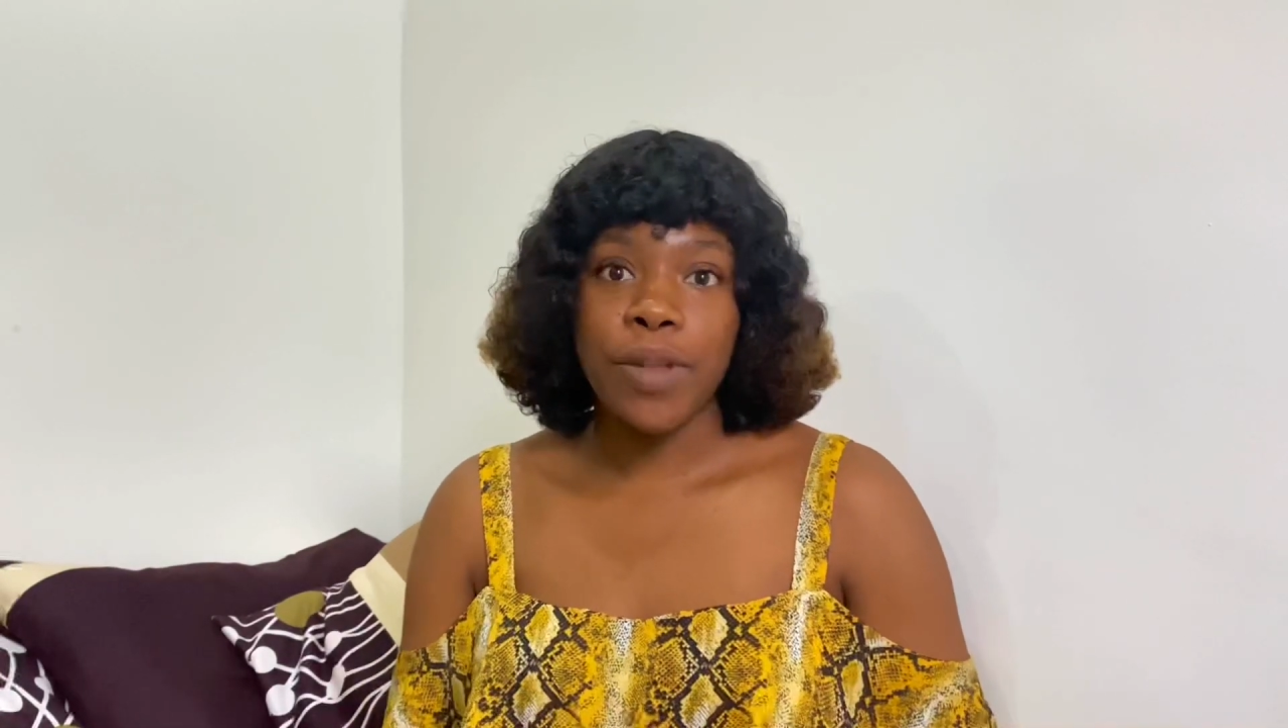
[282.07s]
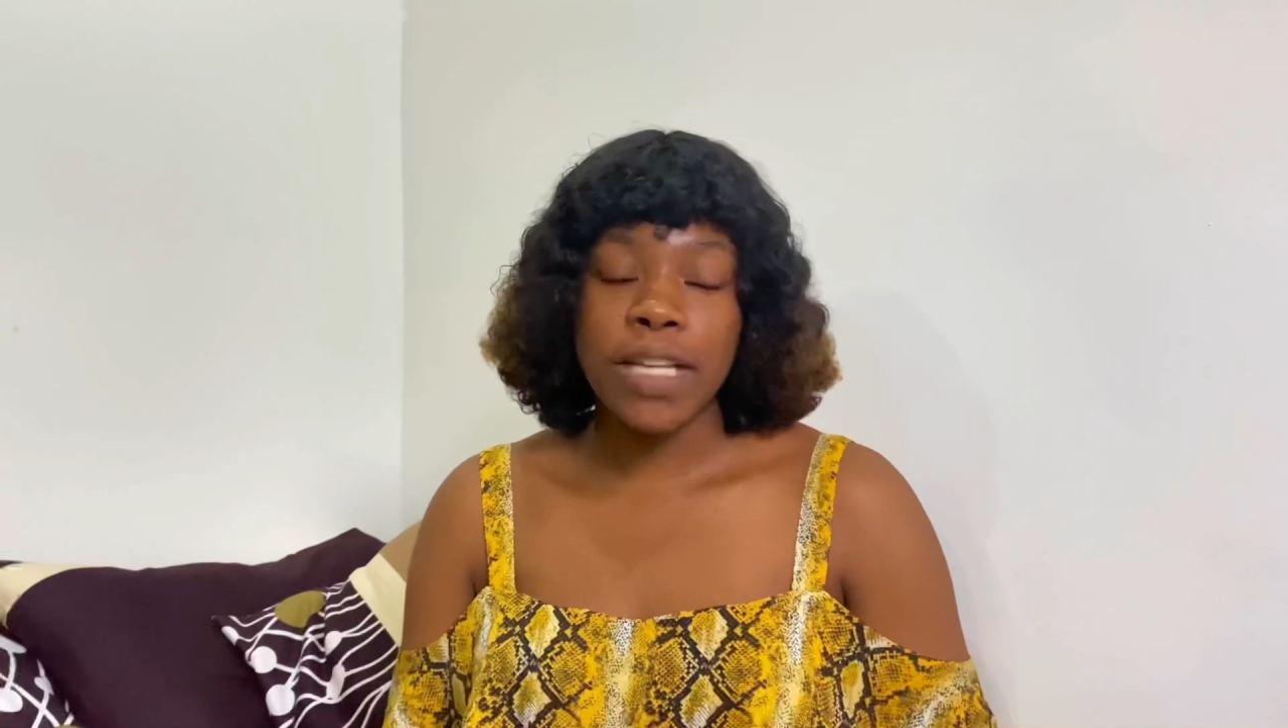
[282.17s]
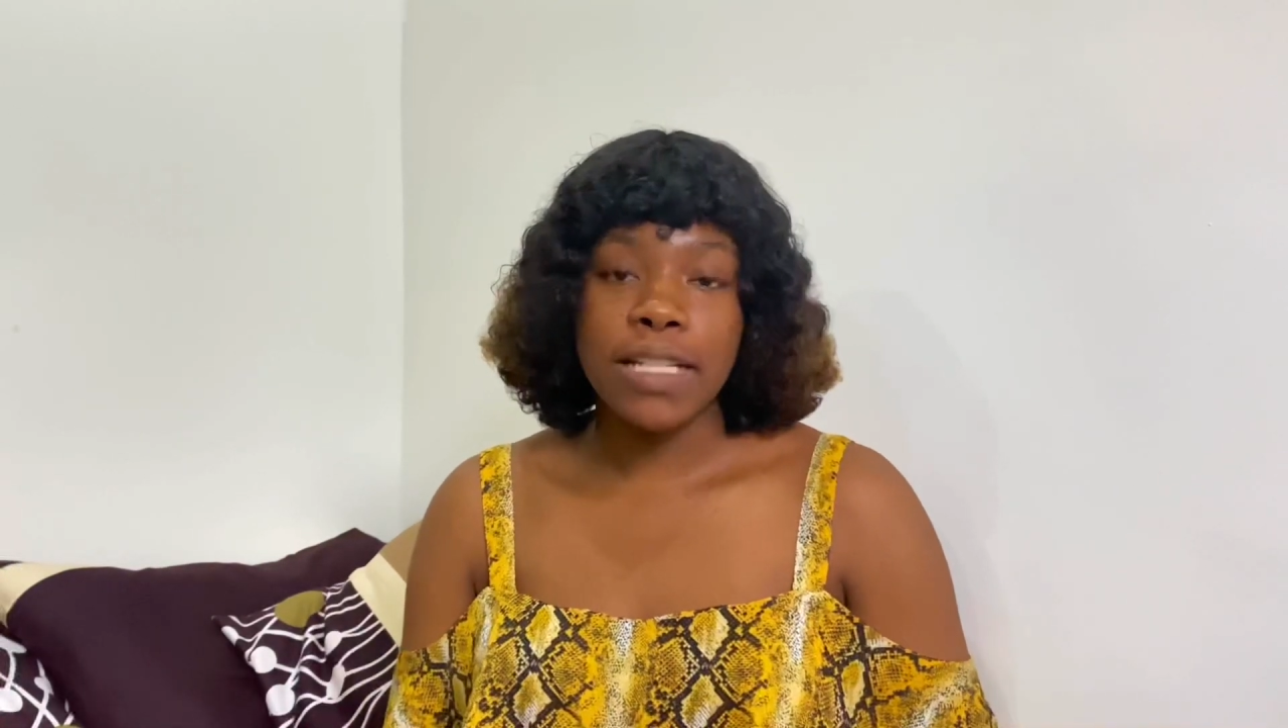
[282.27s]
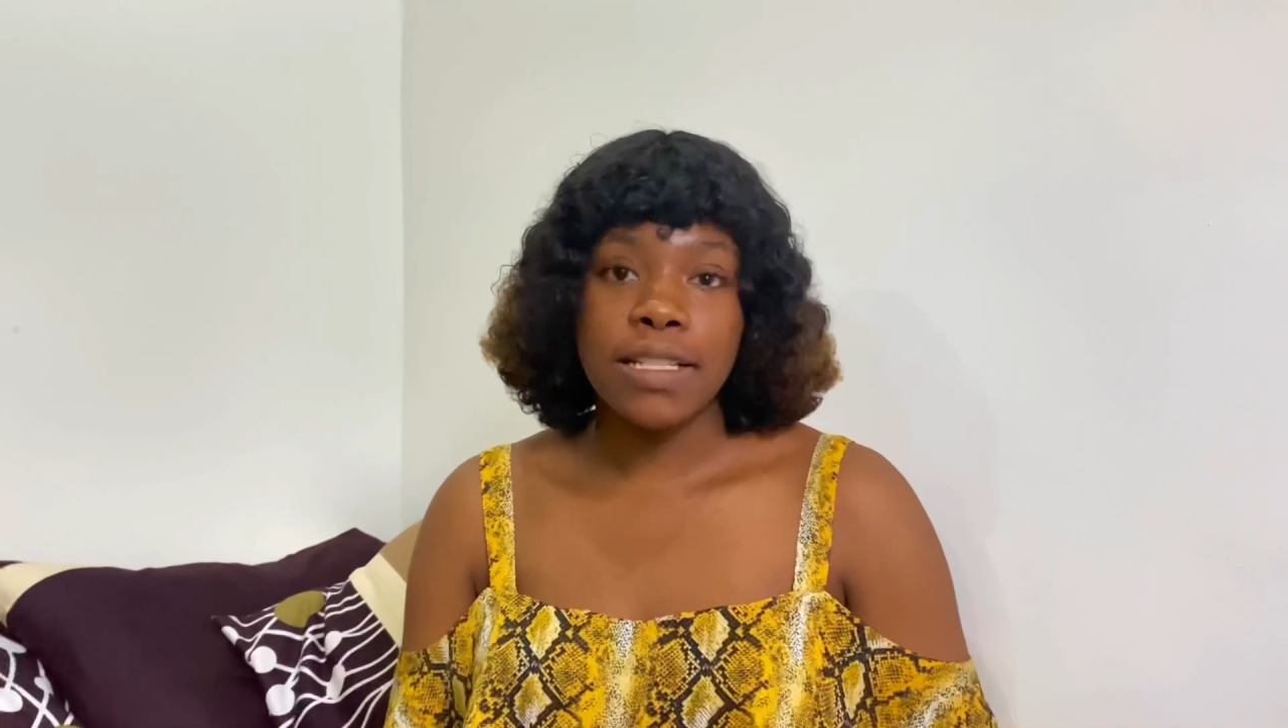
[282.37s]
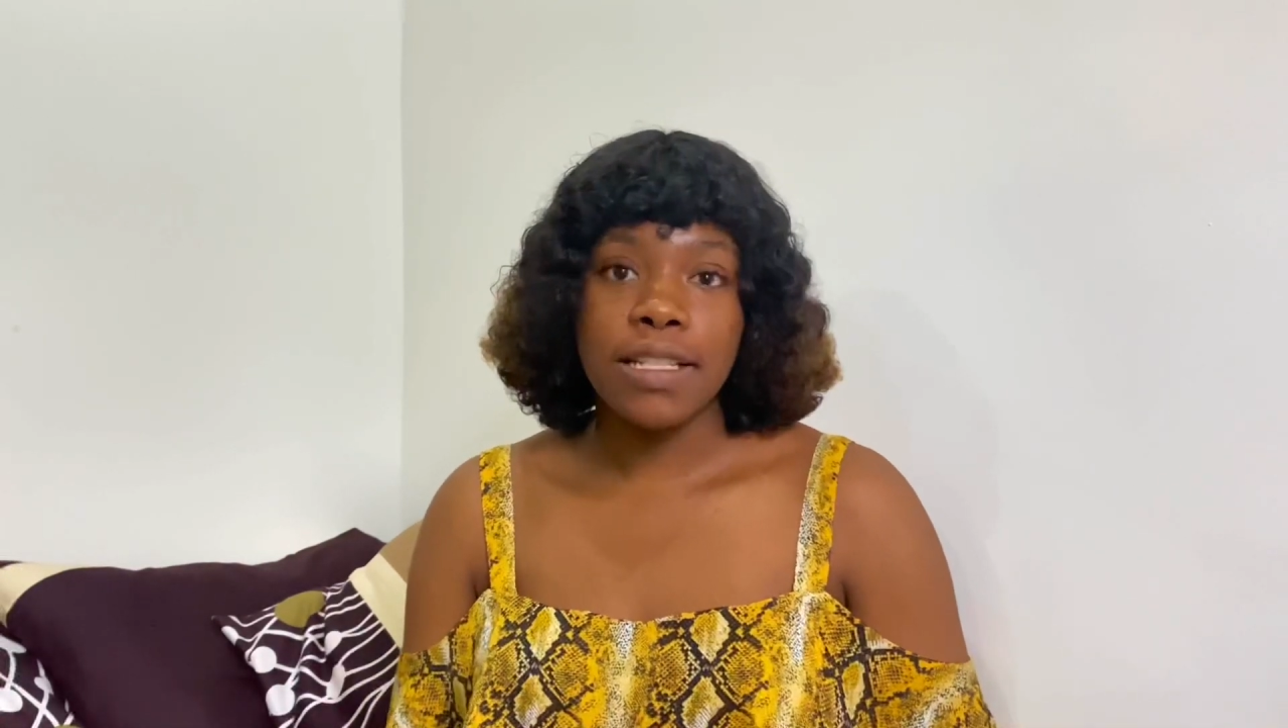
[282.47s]

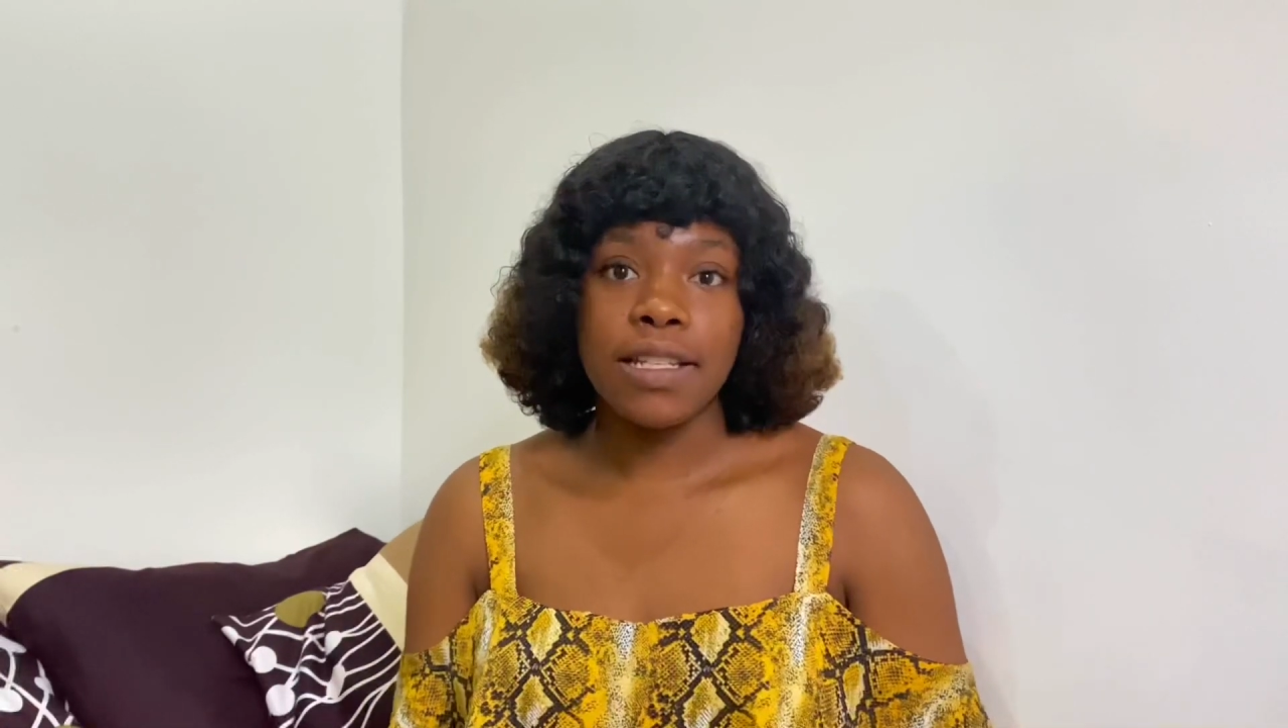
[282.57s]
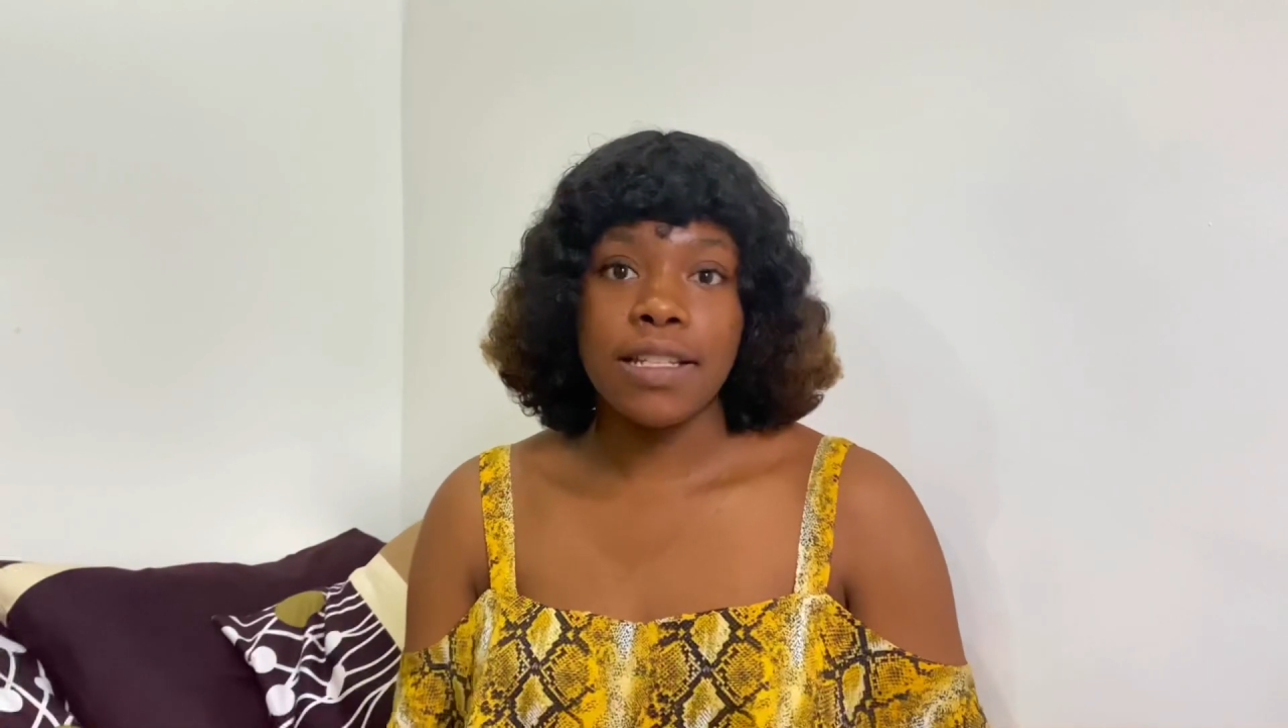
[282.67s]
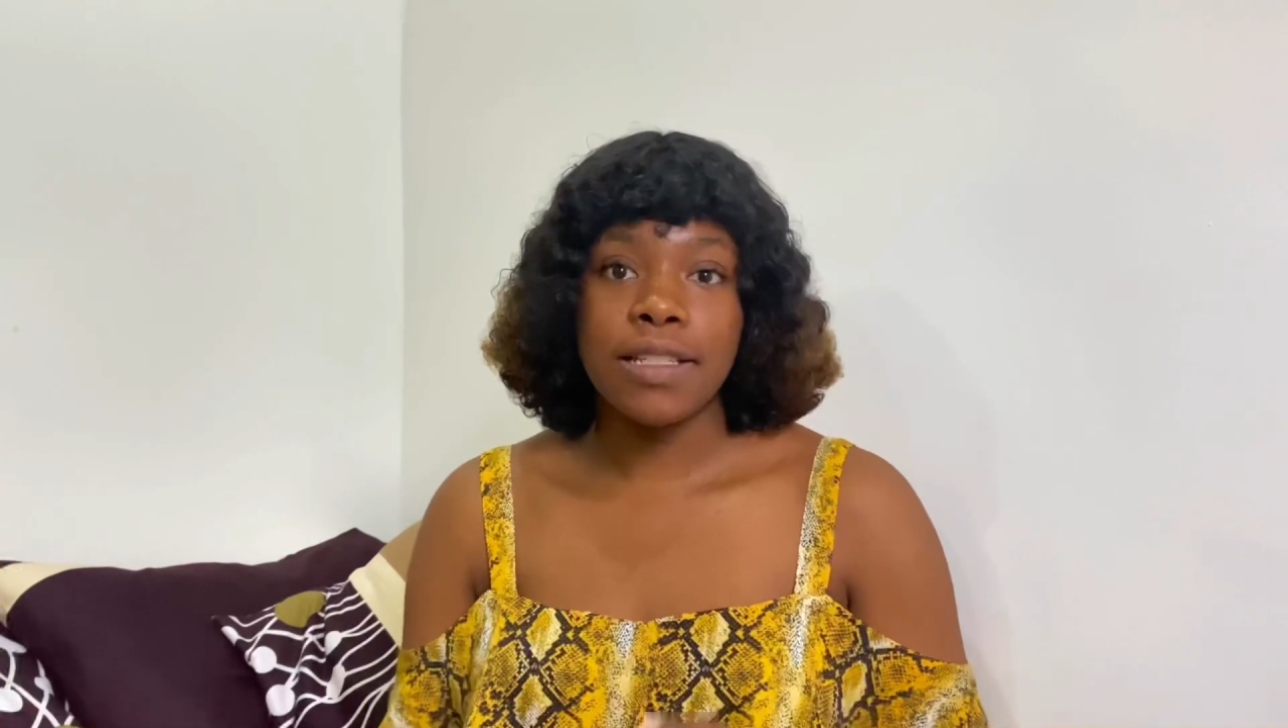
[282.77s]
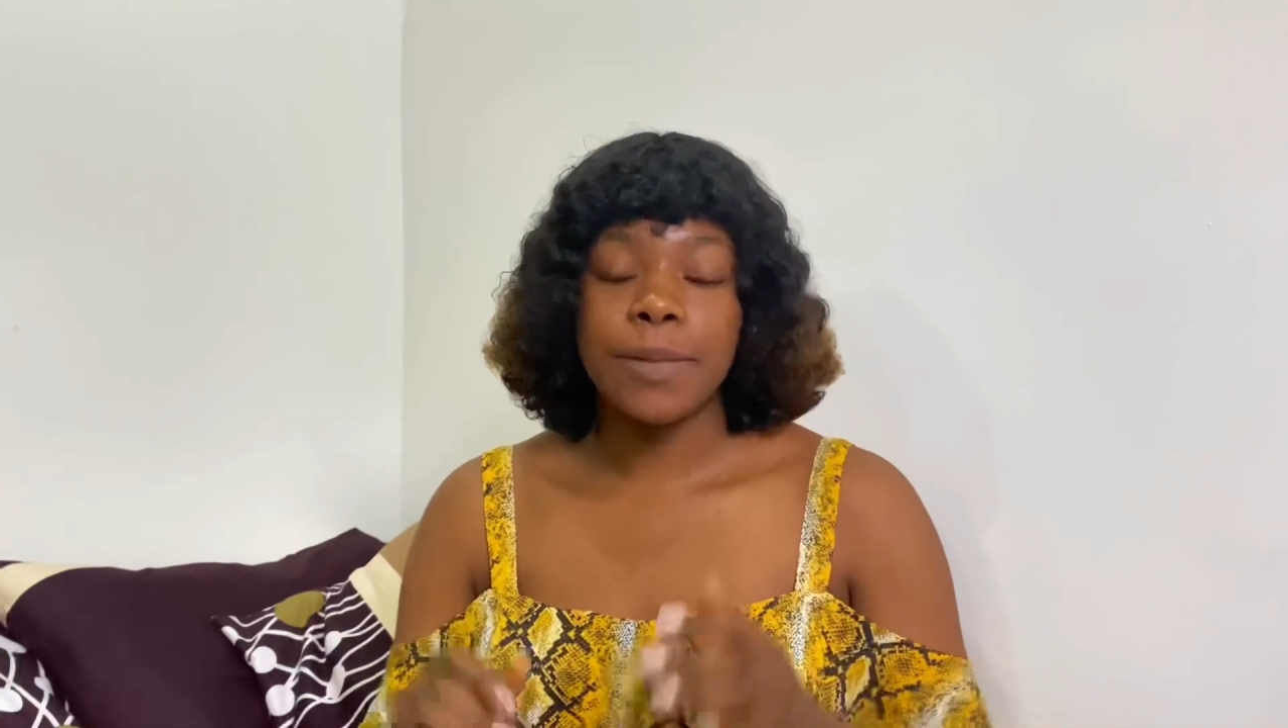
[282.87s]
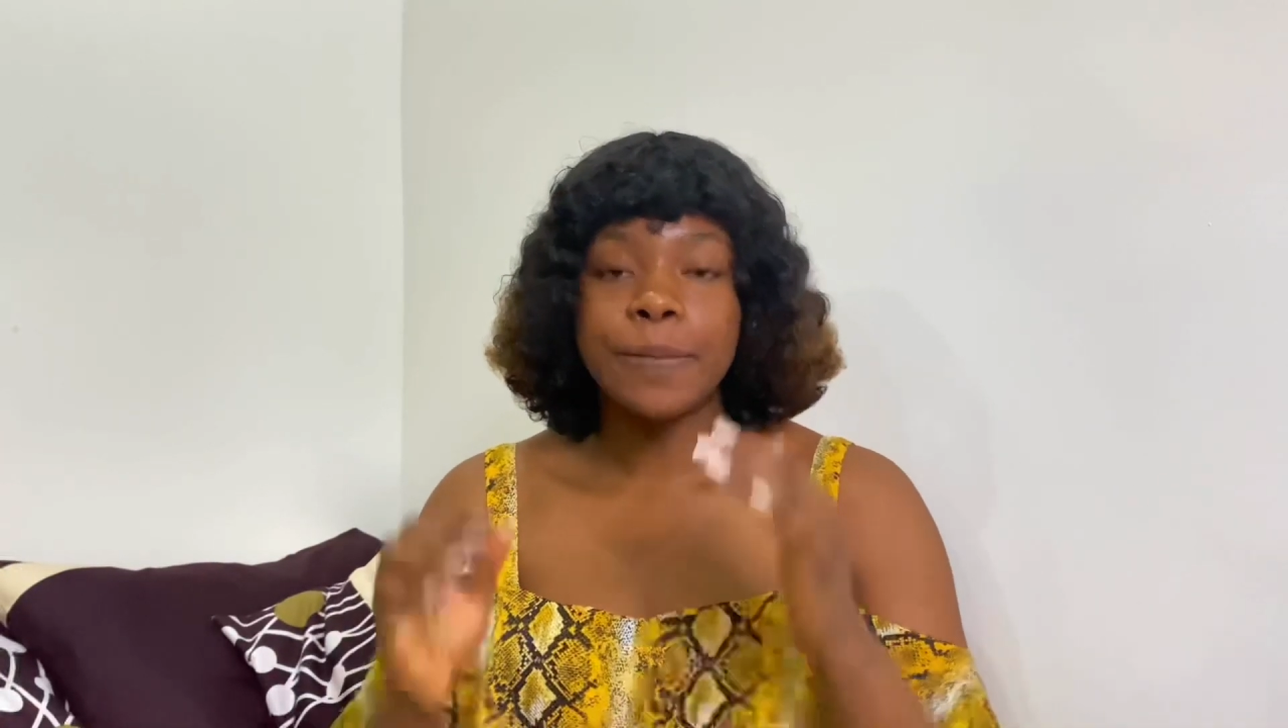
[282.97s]

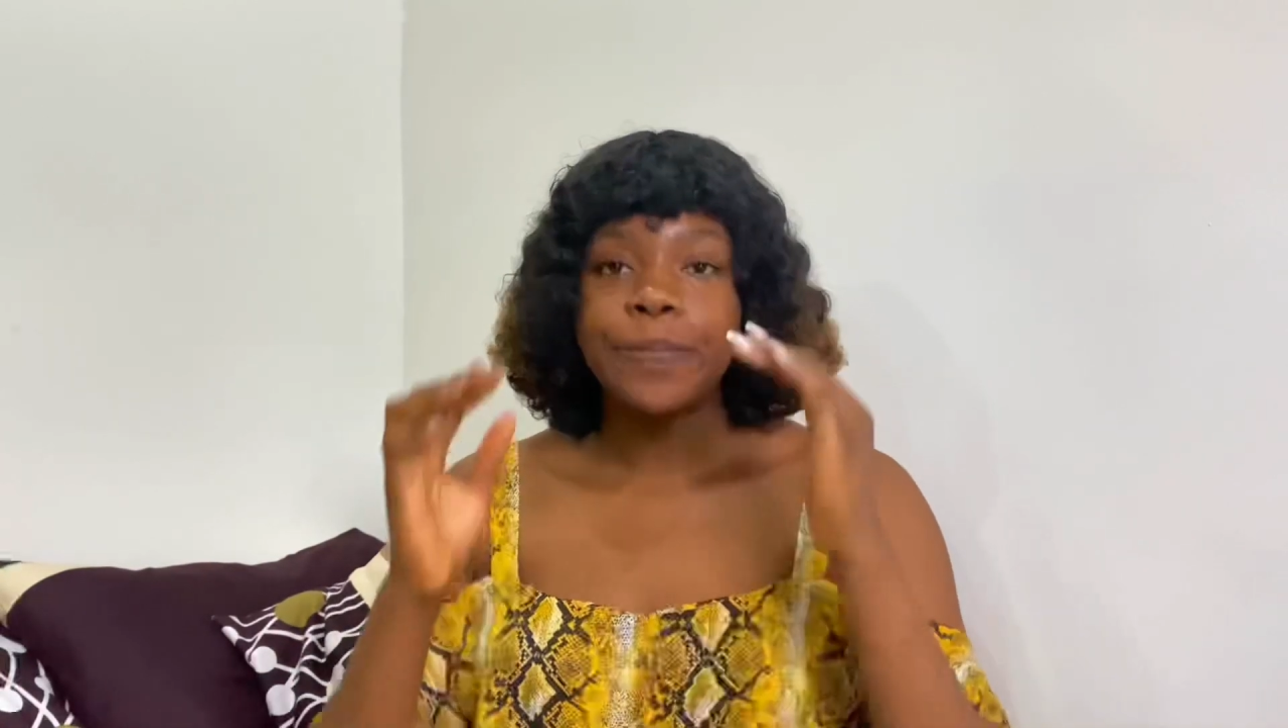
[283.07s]
places,